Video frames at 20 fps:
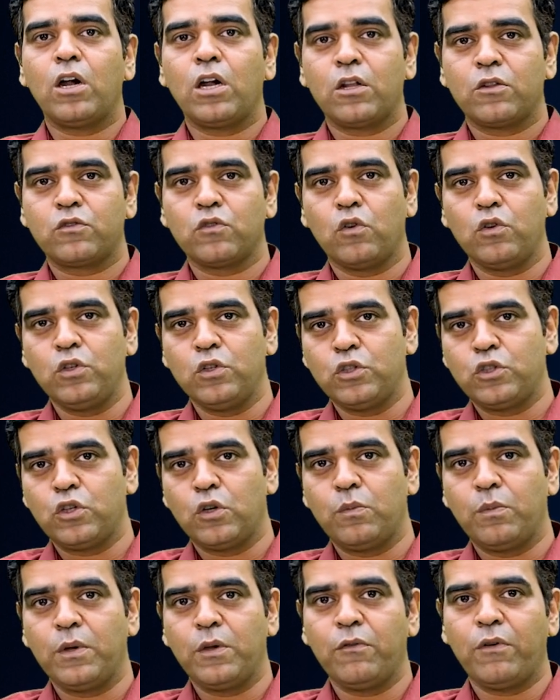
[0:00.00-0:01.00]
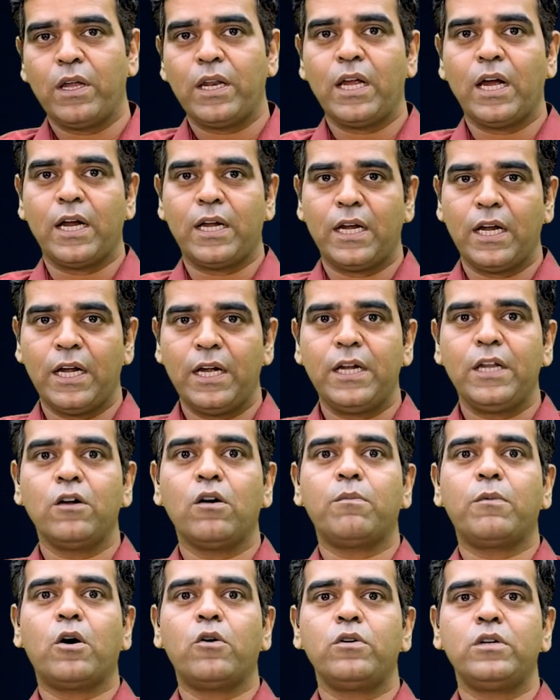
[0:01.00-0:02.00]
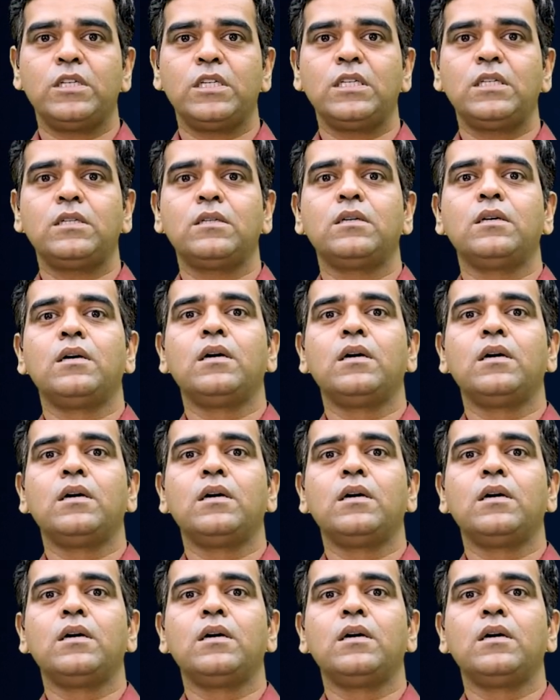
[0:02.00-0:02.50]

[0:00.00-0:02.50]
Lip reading: So you should be very attentive about it.